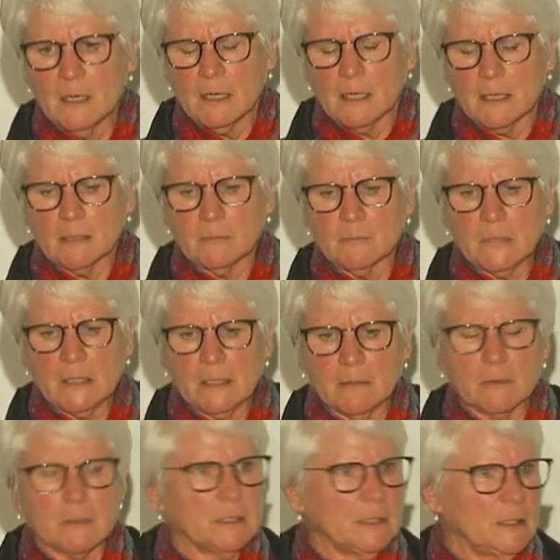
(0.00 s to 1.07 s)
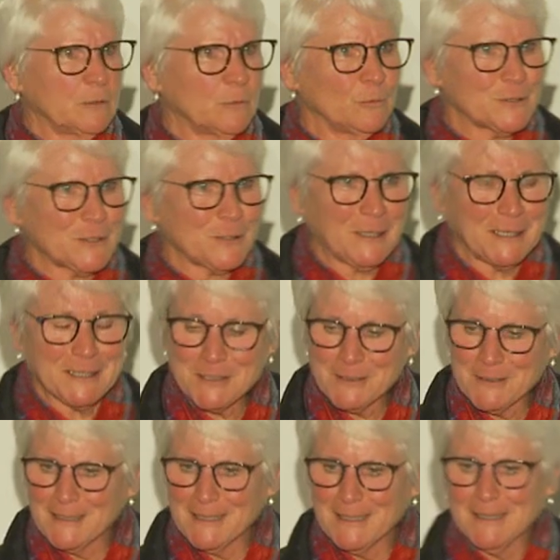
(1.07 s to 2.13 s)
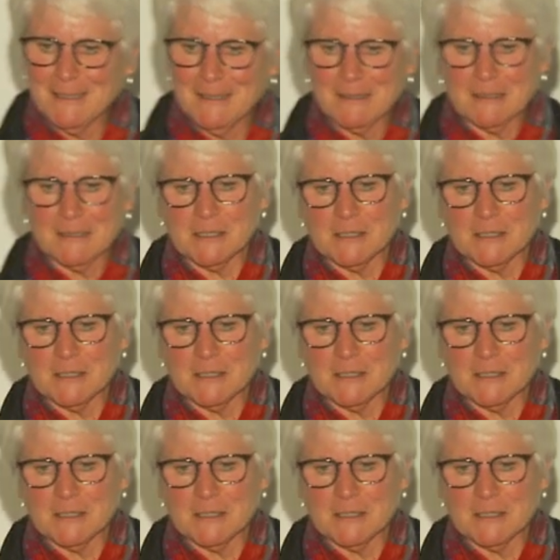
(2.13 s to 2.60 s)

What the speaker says: Ian also mentioned the